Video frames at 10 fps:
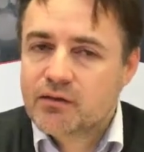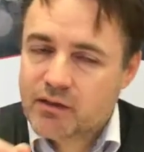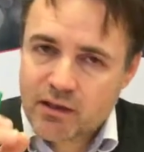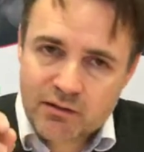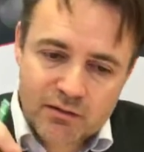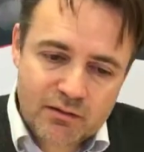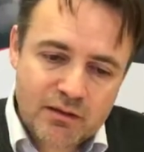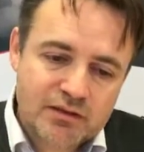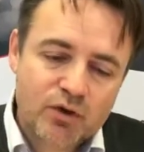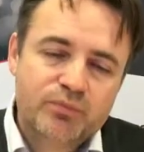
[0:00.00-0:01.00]
then
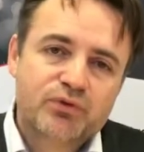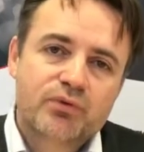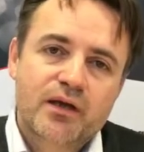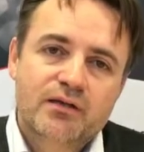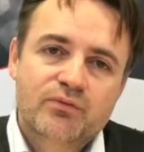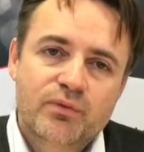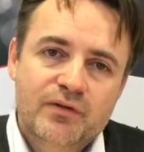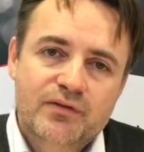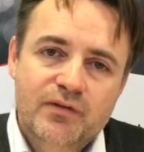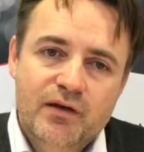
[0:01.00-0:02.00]
disobturate with